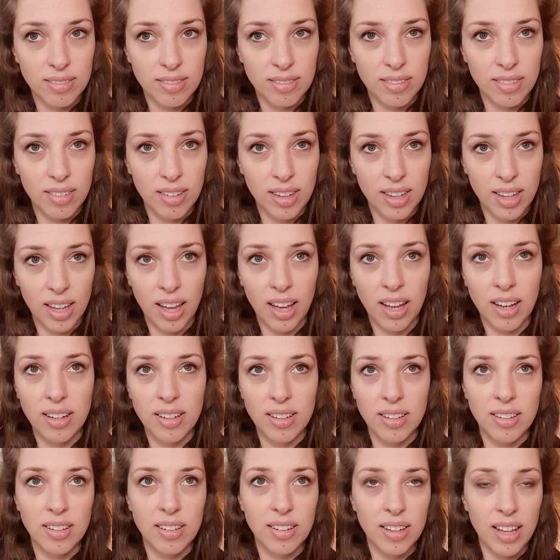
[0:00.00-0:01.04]

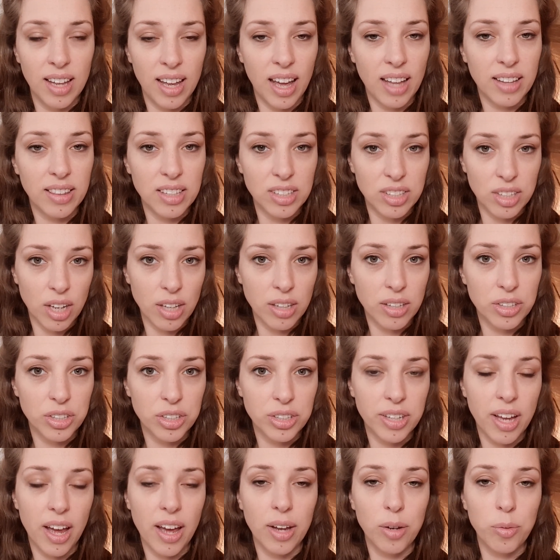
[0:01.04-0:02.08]
then they had this other
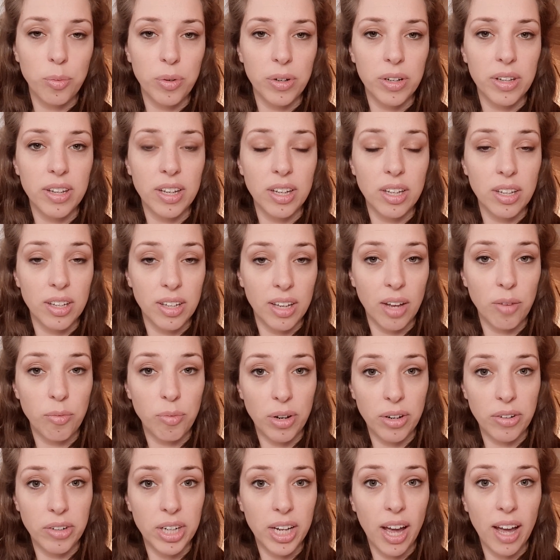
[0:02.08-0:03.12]
side where they could get
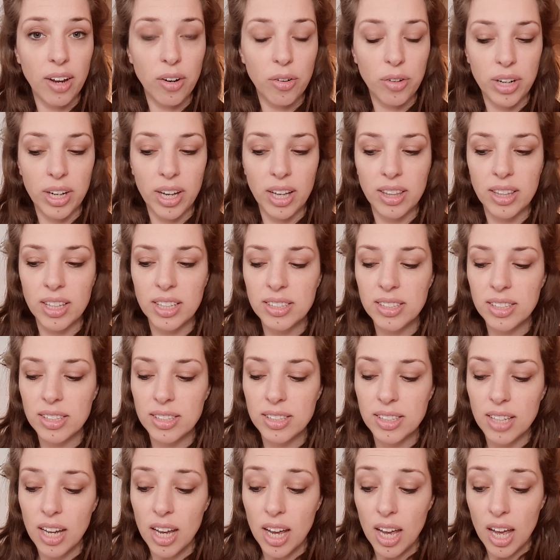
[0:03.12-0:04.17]
very angry. And this
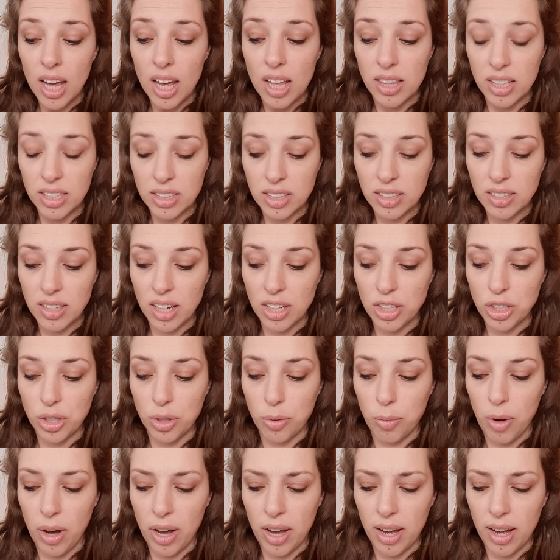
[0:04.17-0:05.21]
is actually
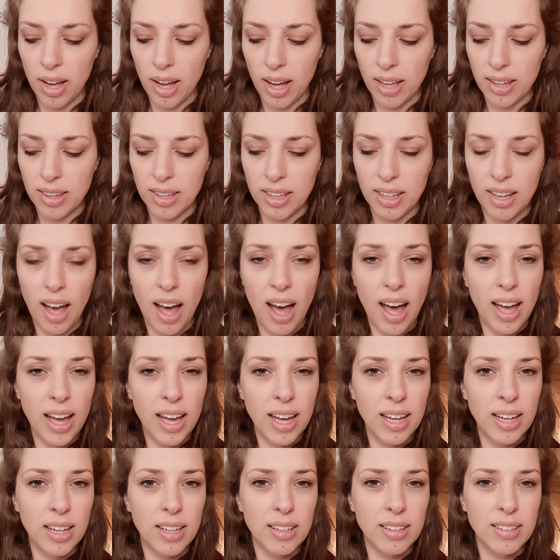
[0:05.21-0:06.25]
why I think
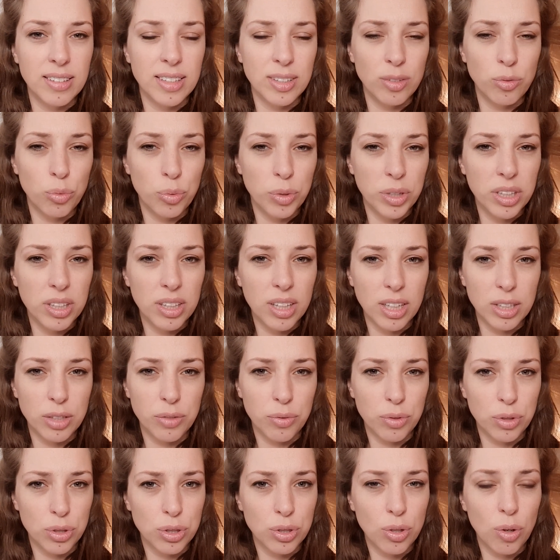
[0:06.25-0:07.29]
I didn't realize
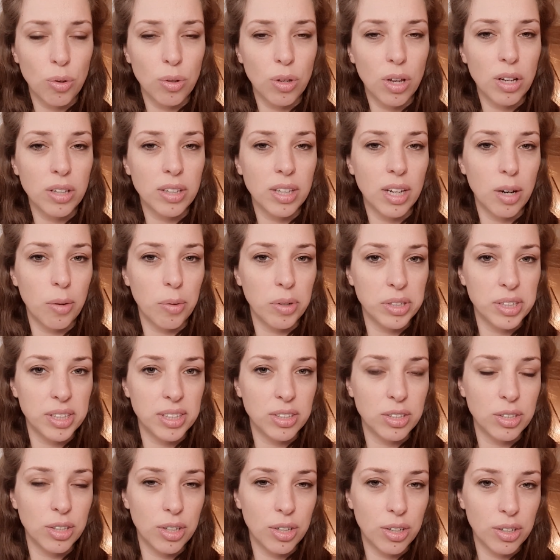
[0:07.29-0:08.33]
for so long that I was
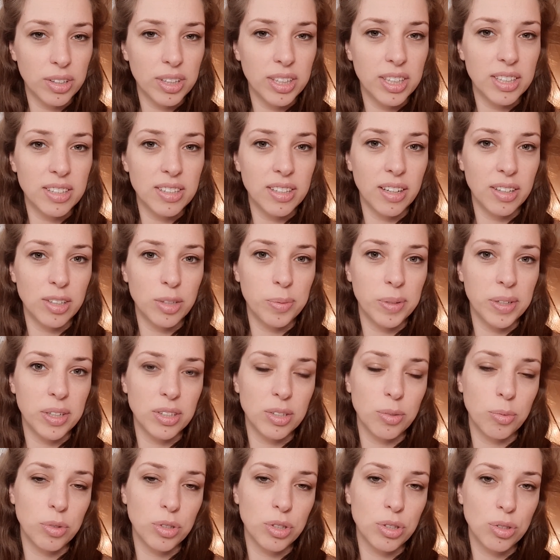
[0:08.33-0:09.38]
insecurely attached, because
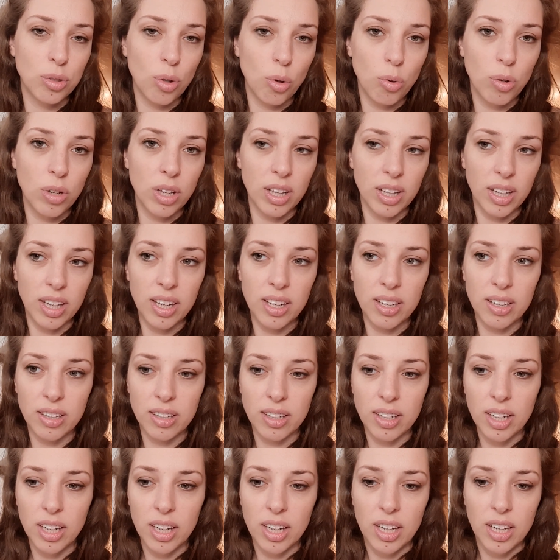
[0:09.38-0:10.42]
it was so clear
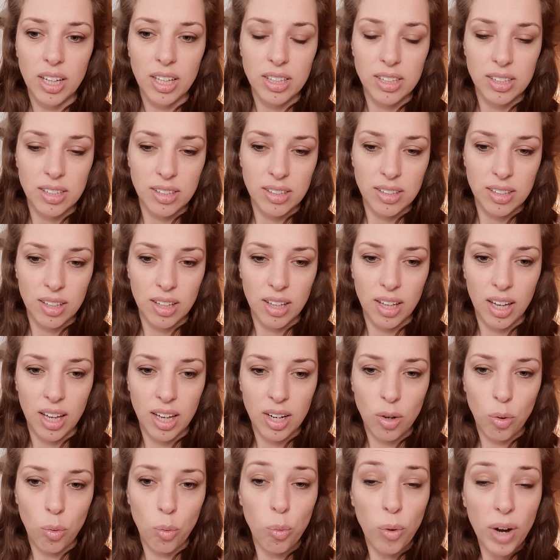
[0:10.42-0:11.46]
in
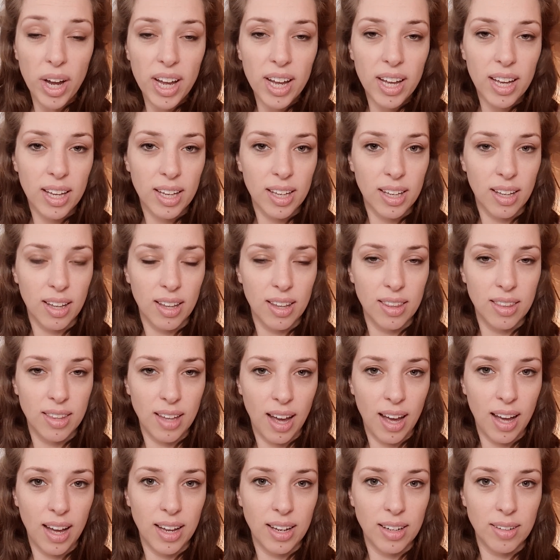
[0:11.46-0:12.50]
a way
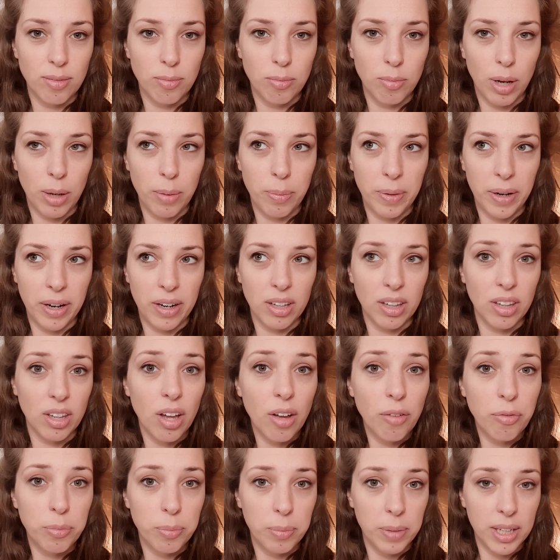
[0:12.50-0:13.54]
that my parent
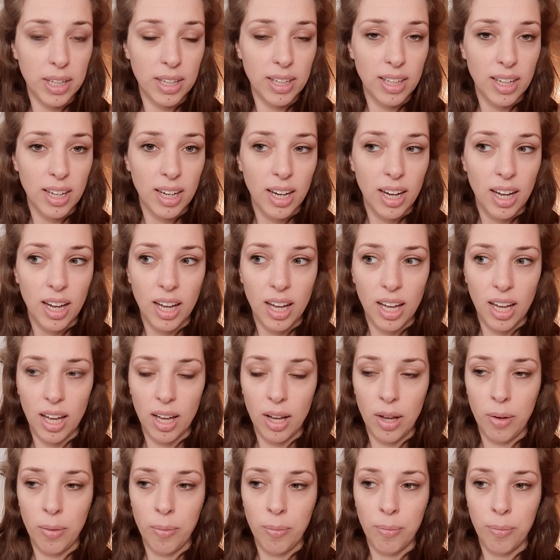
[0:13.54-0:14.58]
loved me,
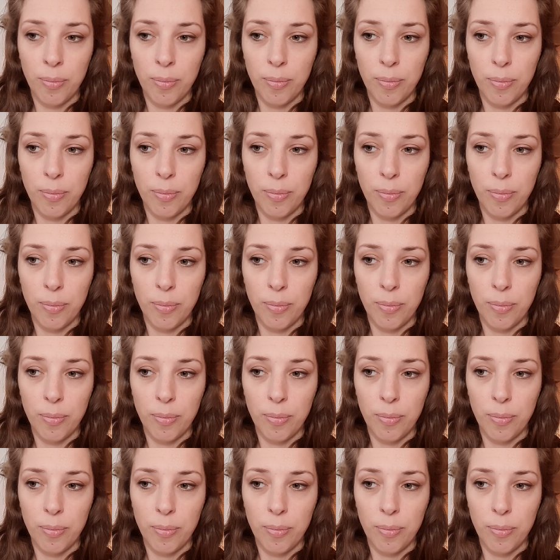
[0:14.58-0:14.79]
um